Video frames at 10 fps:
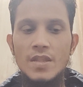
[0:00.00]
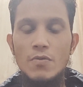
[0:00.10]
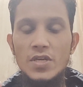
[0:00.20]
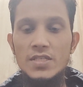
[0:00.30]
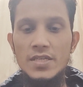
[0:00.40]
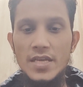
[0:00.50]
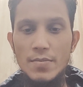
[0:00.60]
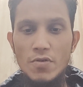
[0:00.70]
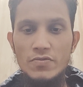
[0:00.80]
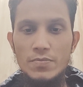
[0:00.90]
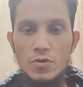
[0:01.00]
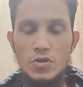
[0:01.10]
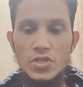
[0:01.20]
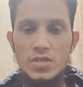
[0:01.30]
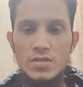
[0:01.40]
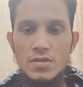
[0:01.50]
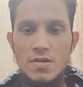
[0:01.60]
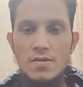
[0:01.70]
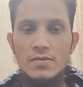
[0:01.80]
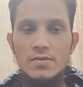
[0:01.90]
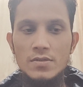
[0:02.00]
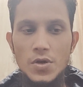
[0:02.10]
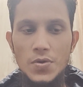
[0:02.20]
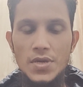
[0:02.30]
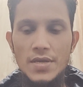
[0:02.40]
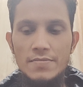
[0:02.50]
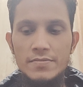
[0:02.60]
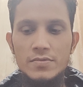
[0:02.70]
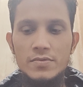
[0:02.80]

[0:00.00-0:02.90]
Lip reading: what is the name of the project, okay,